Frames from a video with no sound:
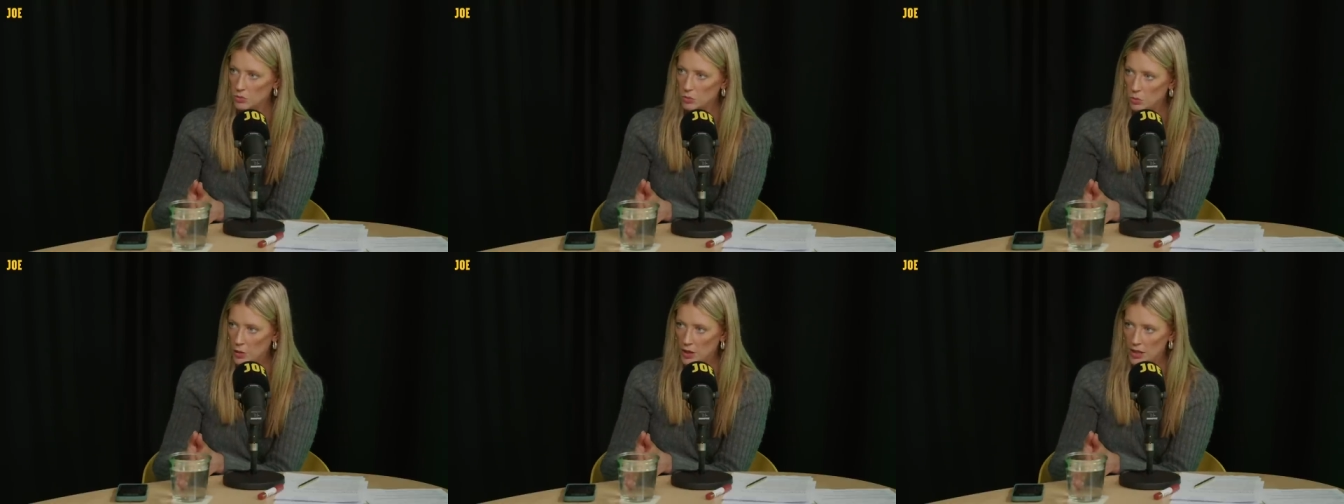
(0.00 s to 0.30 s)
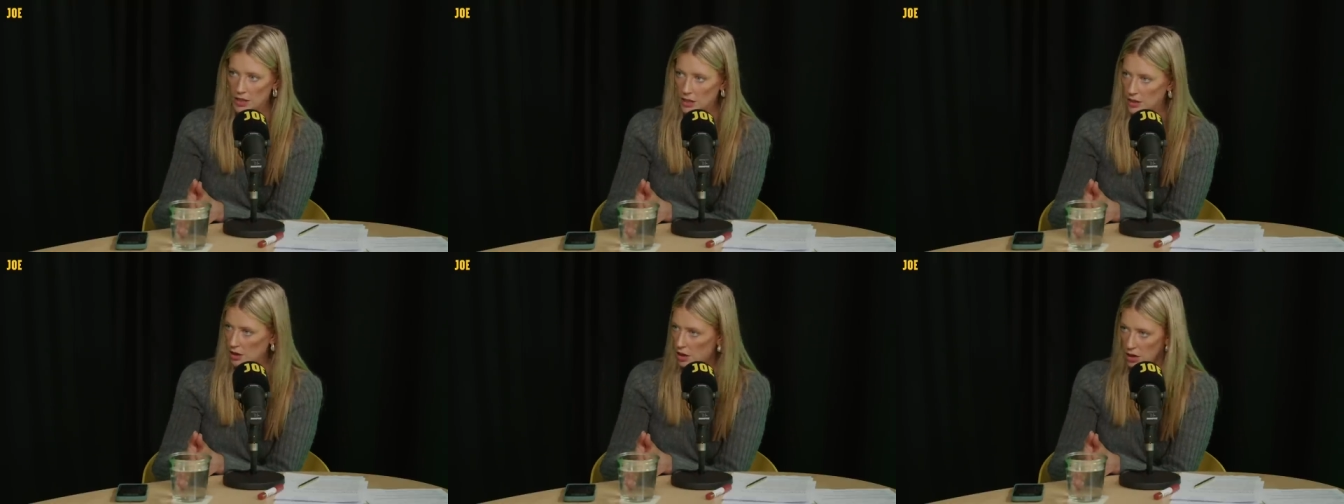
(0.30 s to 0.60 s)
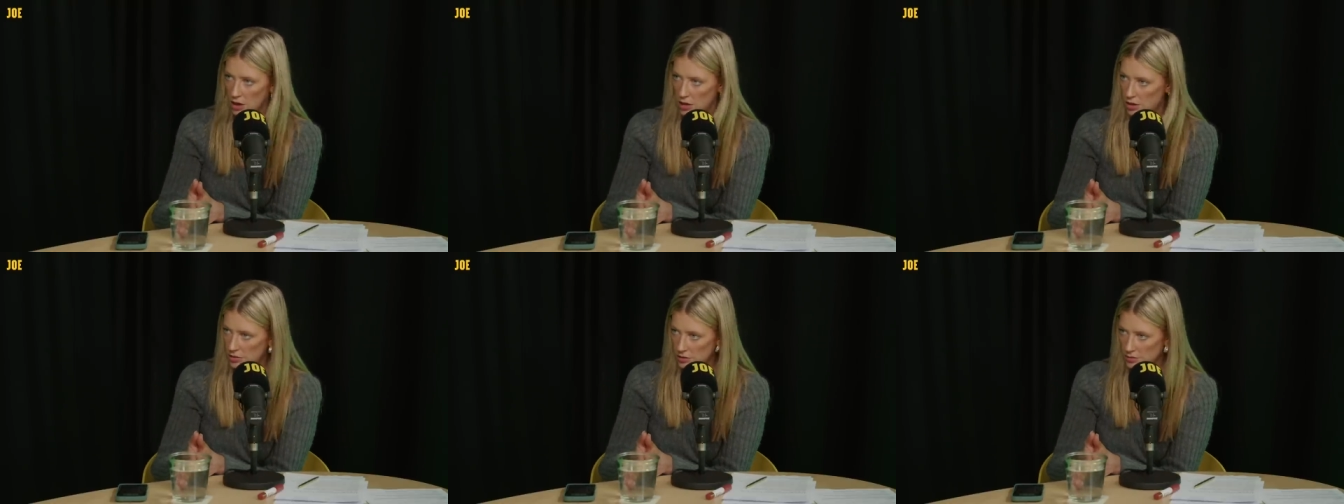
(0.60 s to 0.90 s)
We
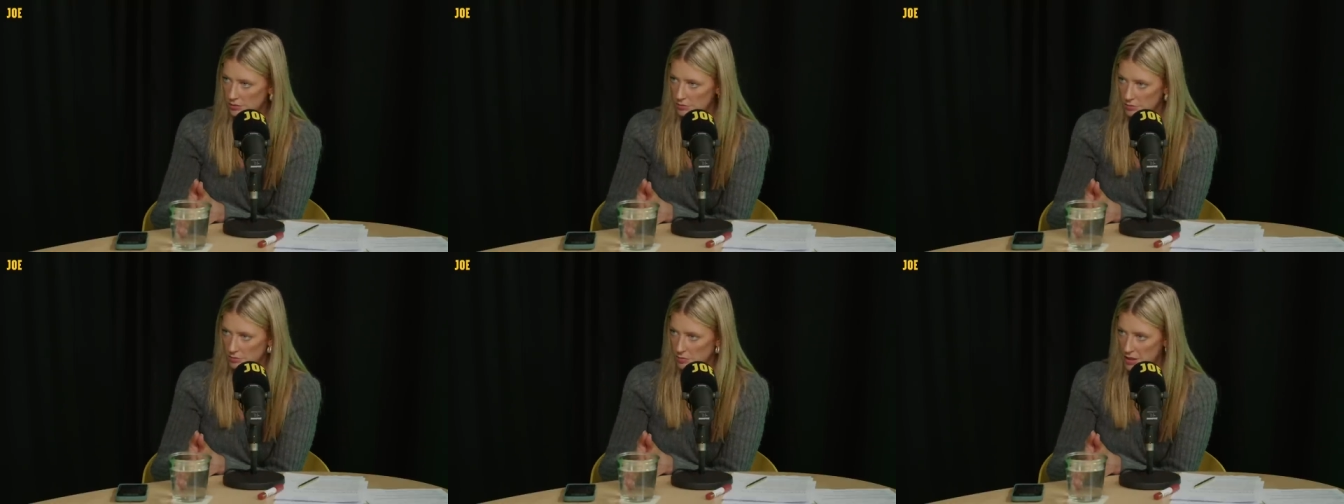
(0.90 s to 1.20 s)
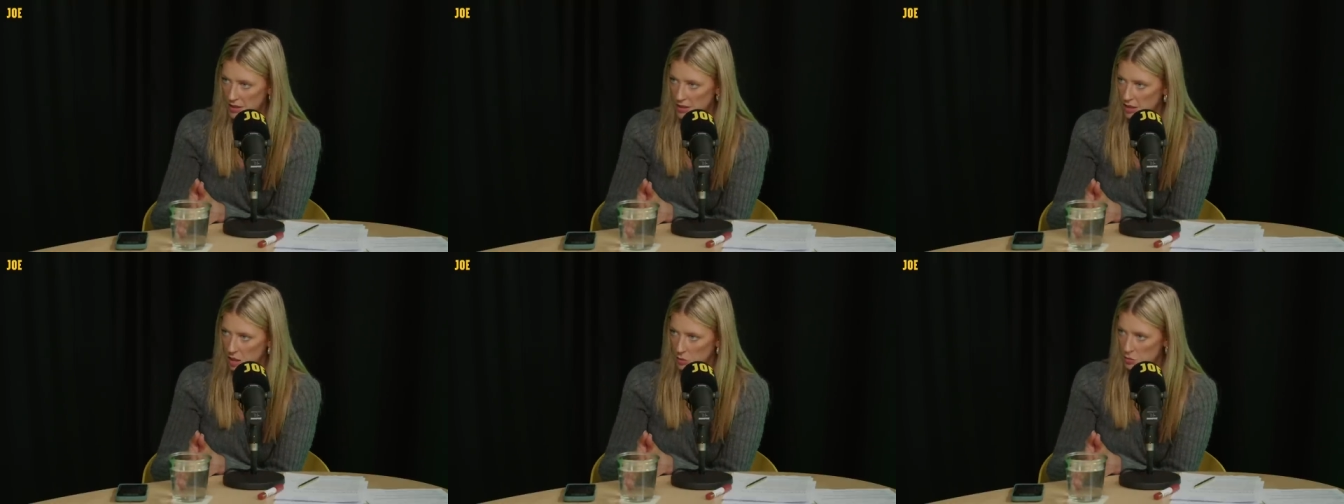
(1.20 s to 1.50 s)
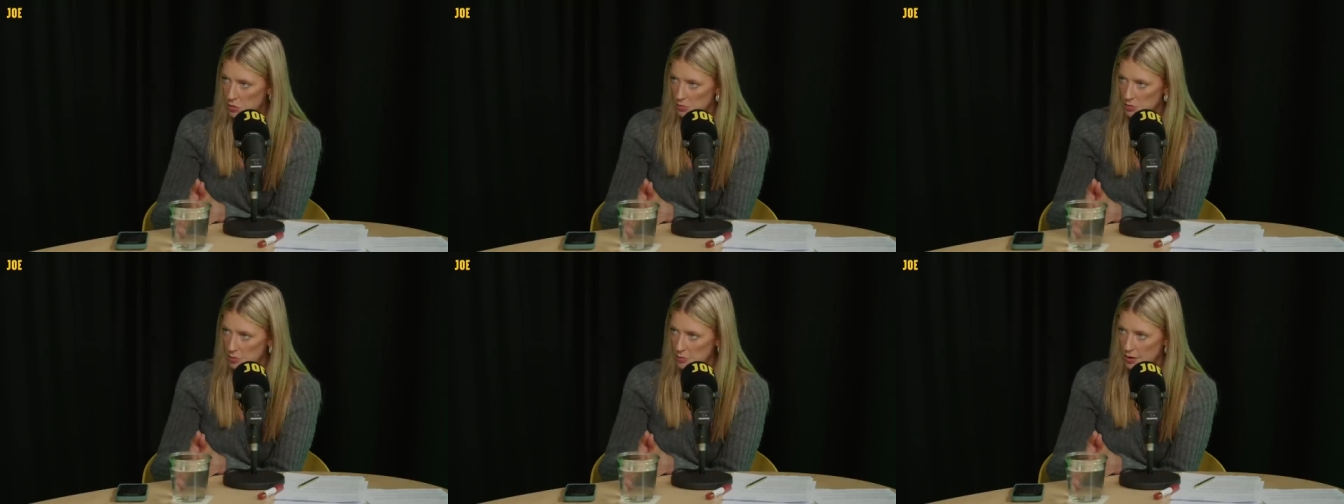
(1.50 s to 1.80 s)
are making
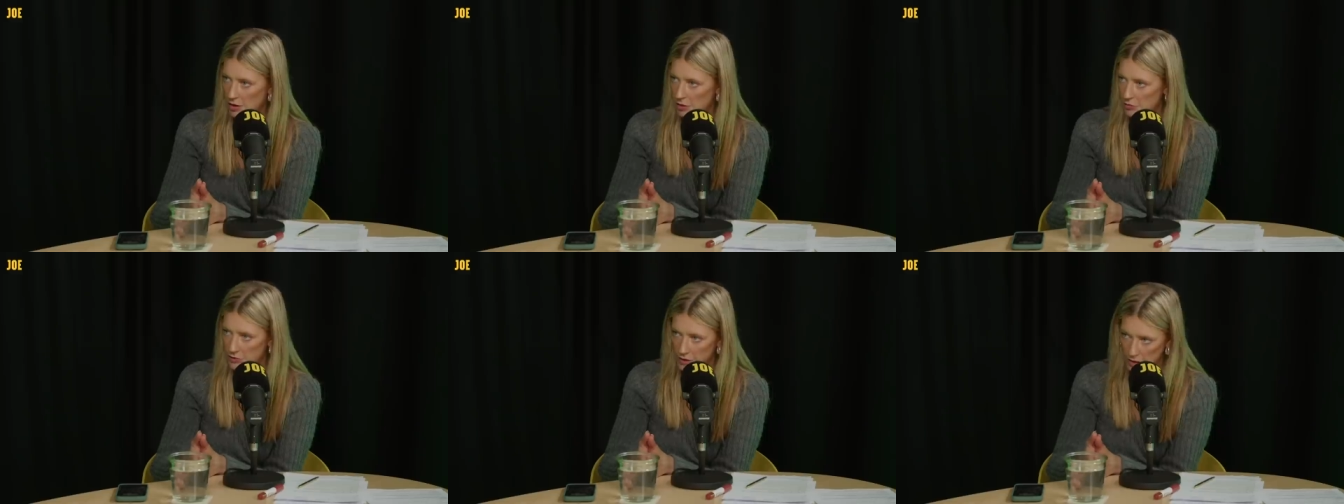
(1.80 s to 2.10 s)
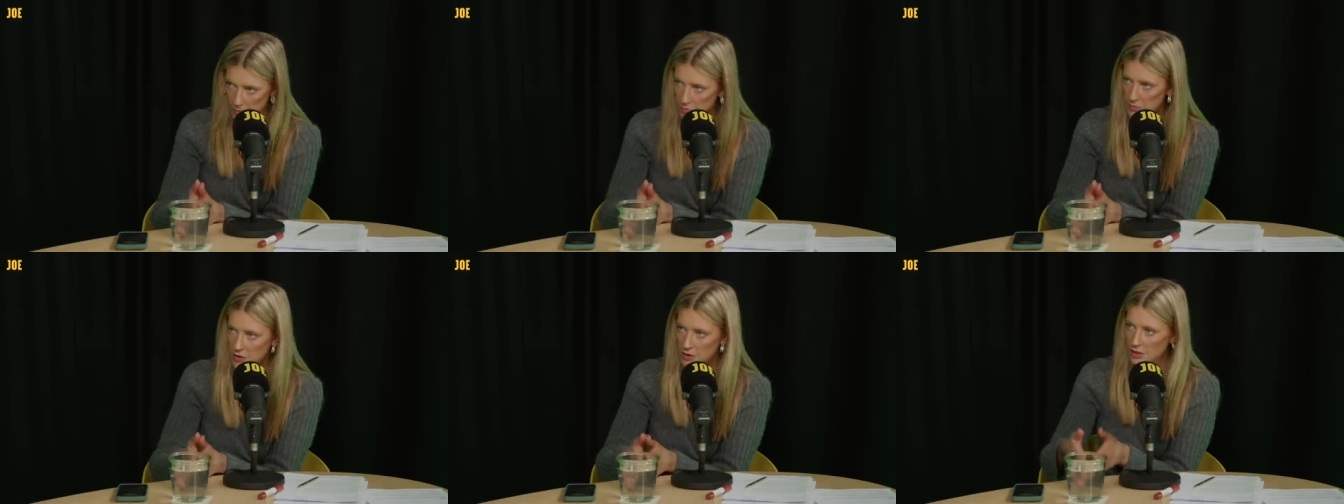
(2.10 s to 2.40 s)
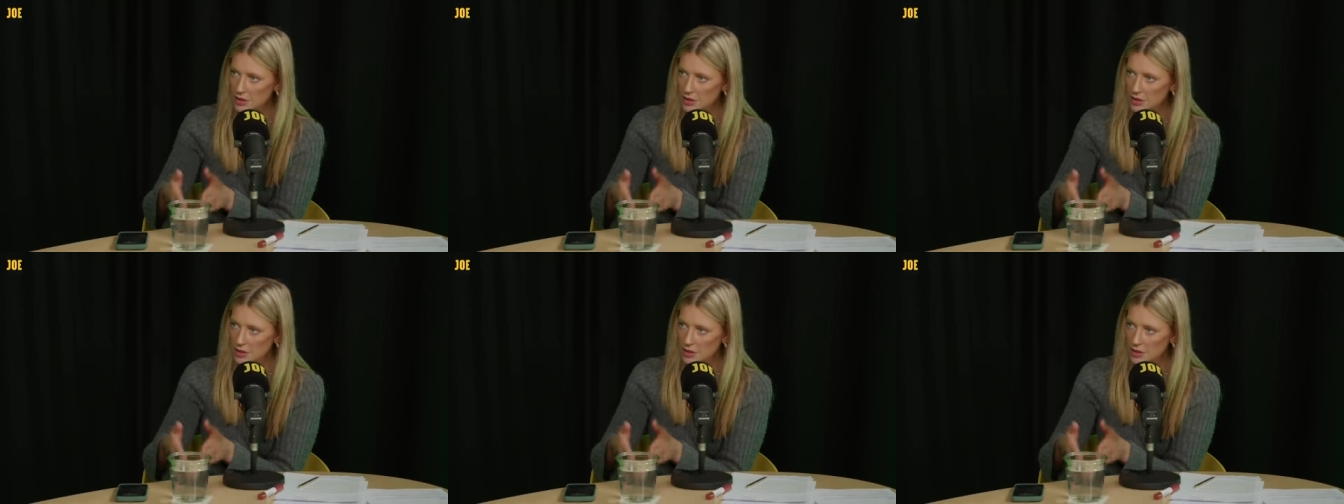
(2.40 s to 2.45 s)
a problem out of them.